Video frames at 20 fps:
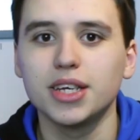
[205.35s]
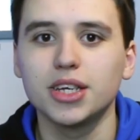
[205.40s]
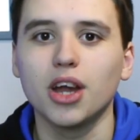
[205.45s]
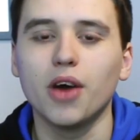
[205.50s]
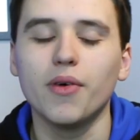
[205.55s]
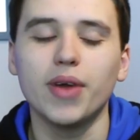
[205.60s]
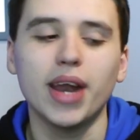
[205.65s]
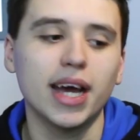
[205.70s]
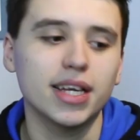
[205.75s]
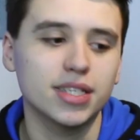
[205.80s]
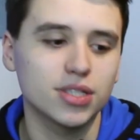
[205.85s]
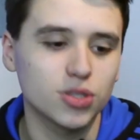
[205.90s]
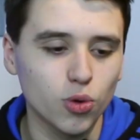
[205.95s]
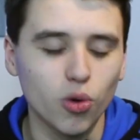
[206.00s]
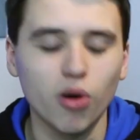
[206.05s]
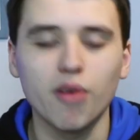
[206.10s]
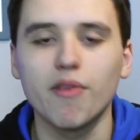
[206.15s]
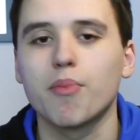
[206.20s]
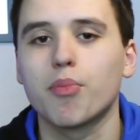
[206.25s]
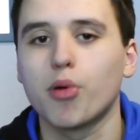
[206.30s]
you know, and that's
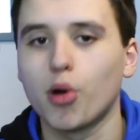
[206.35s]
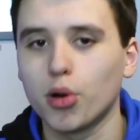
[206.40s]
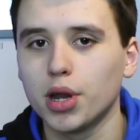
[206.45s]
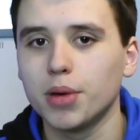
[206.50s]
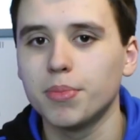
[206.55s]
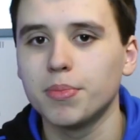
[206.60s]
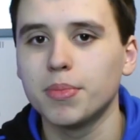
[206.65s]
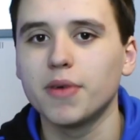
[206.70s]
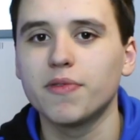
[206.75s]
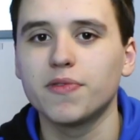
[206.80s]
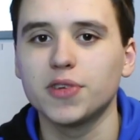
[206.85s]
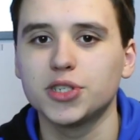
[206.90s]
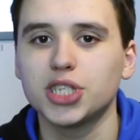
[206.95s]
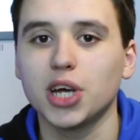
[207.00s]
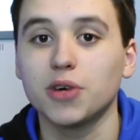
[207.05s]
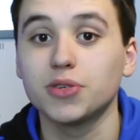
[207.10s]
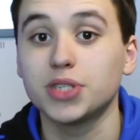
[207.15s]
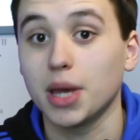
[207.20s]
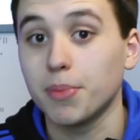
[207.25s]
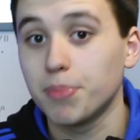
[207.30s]
sort of a problem for Chelsea,